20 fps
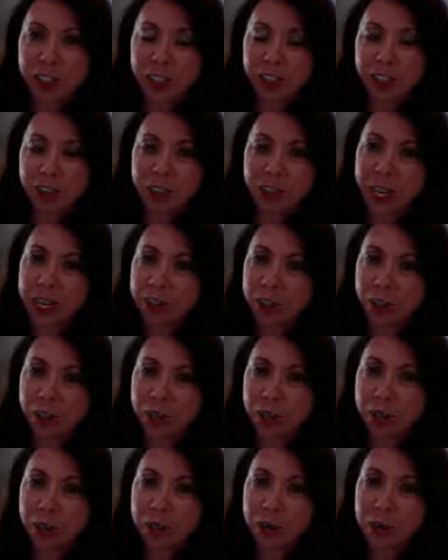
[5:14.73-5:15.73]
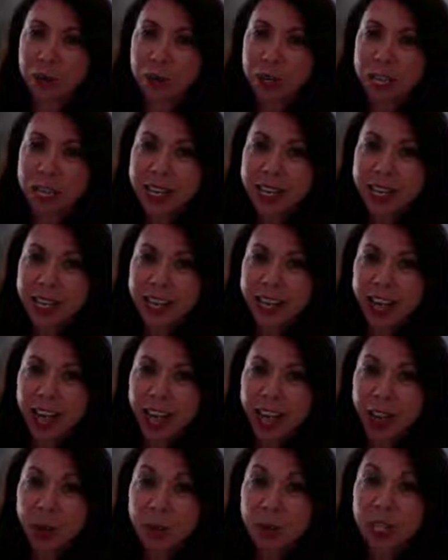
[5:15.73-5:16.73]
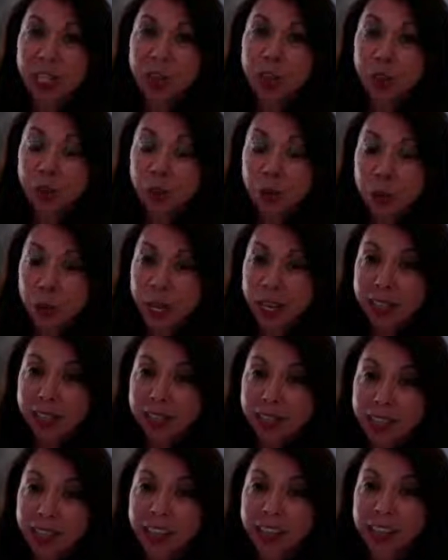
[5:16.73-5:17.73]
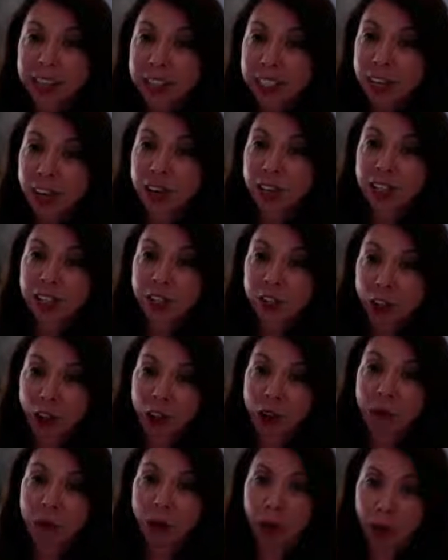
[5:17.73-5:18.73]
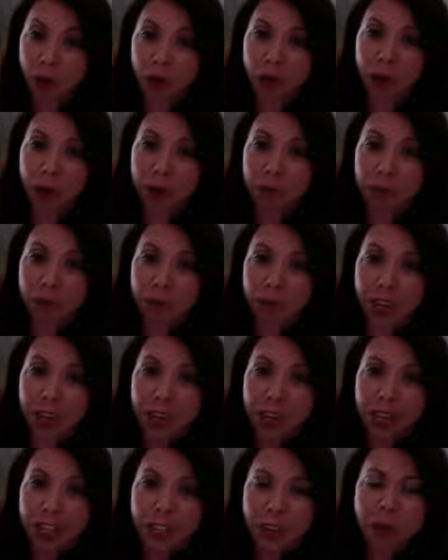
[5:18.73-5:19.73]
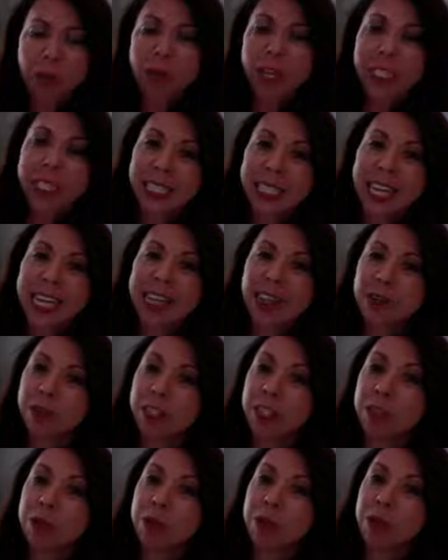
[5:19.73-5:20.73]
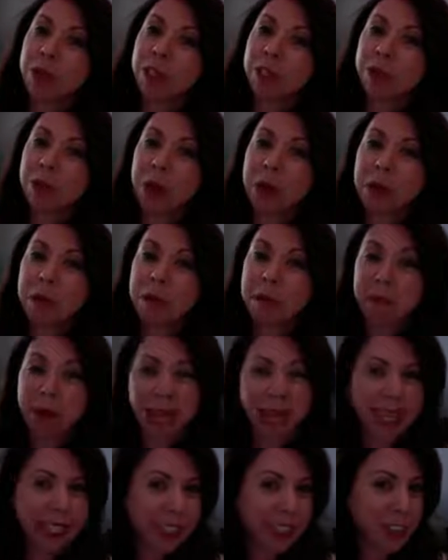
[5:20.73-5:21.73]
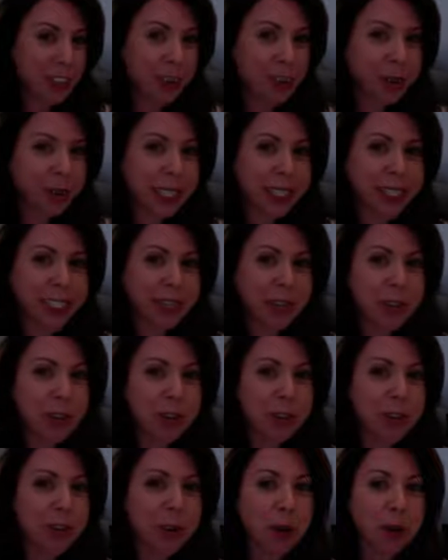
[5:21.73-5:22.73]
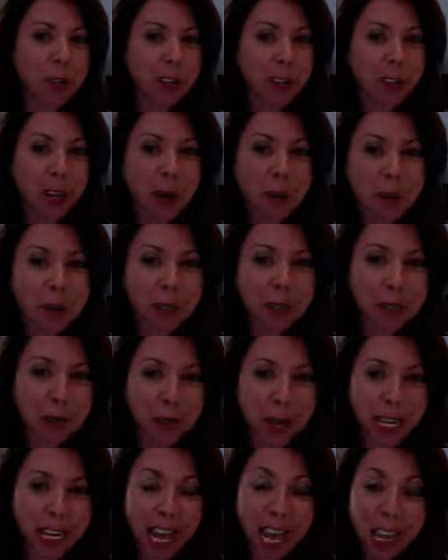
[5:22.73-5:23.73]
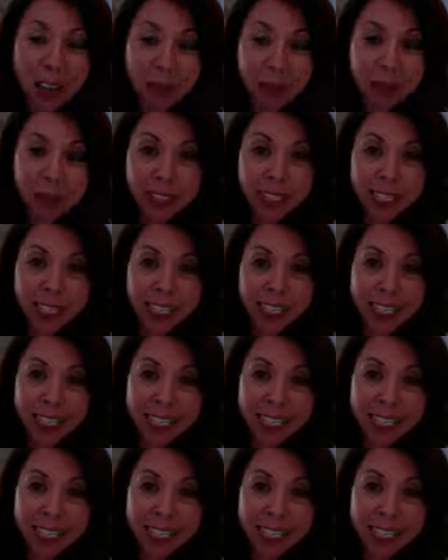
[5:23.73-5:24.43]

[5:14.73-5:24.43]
Nations International School. And within 2 weeks, I had a solid job offer. So I'm not saying the vision board is what made Eunice or New York come into my life.